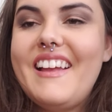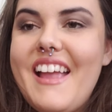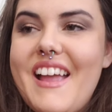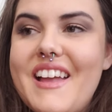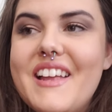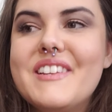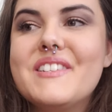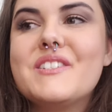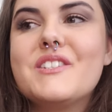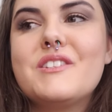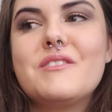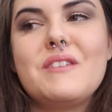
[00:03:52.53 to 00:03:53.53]

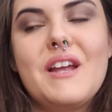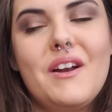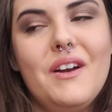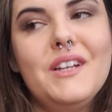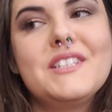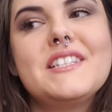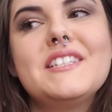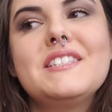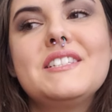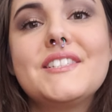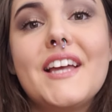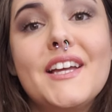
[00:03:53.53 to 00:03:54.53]
And Erikson
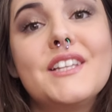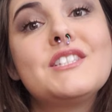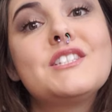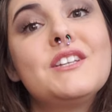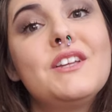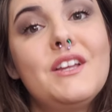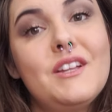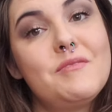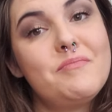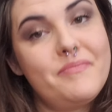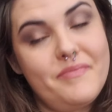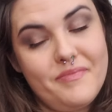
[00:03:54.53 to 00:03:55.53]
decides to
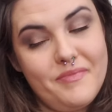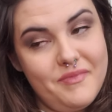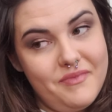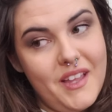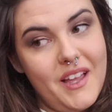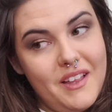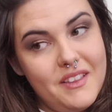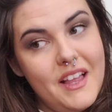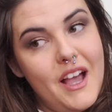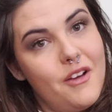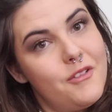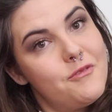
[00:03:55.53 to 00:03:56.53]

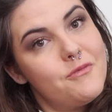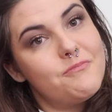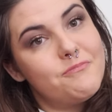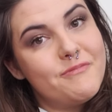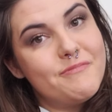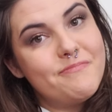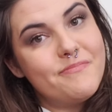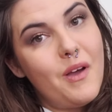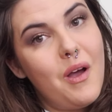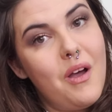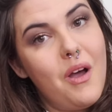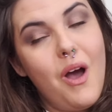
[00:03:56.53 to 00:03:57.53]
allow
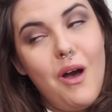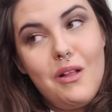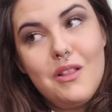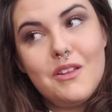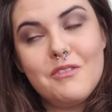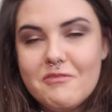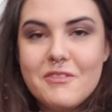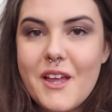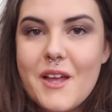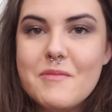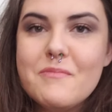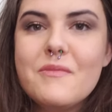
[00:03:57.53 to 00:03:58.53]
all of
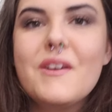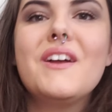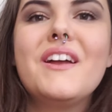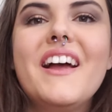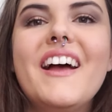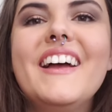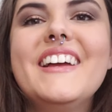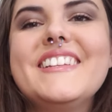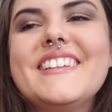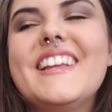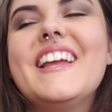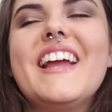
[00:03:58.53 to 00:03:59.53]
them,
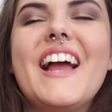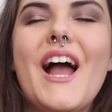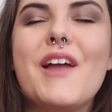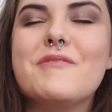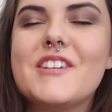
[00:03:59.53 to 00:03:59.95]
I'm